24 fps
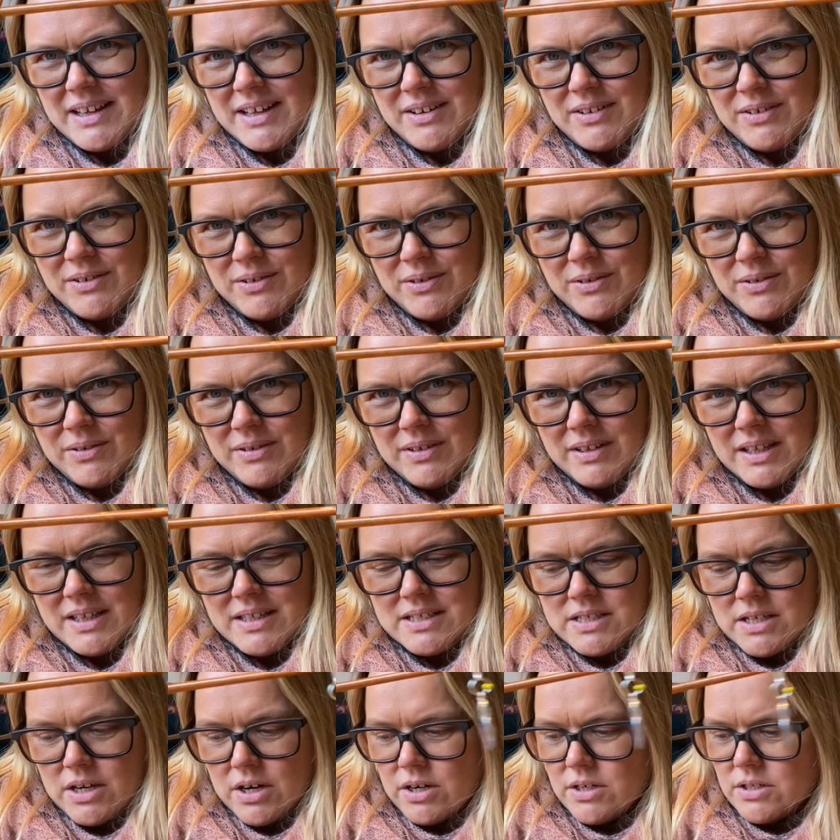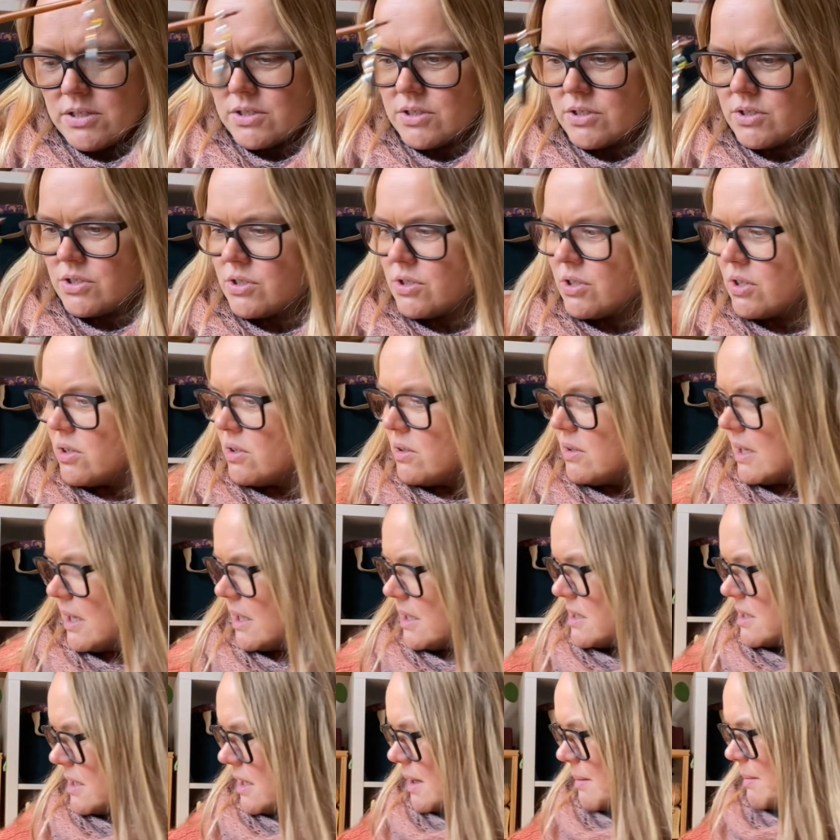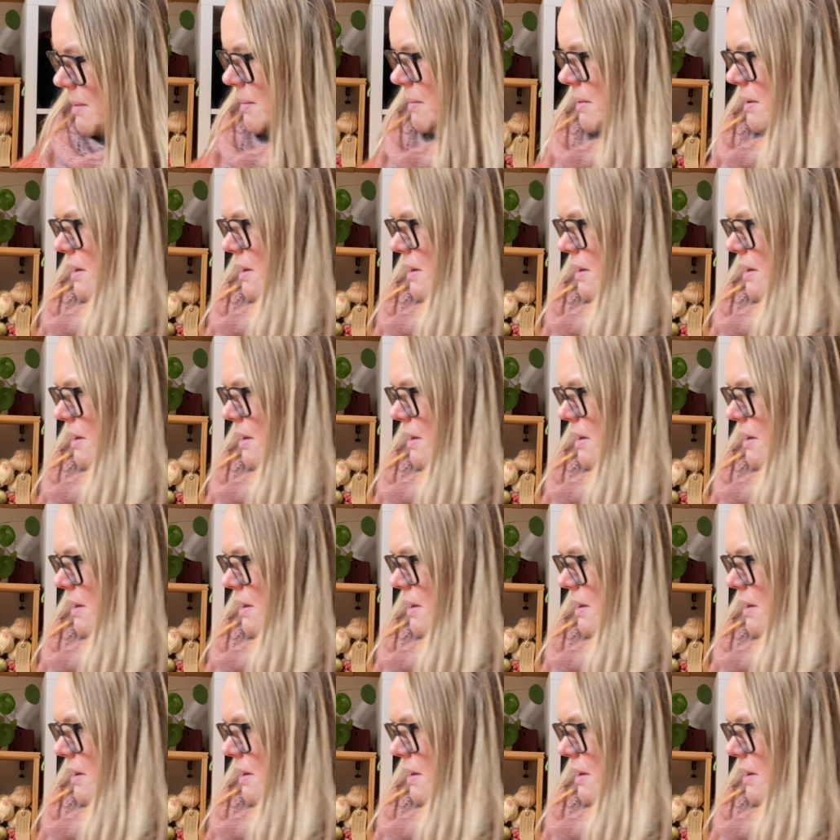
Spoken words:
don't know, it's hard to show actually. Maybe I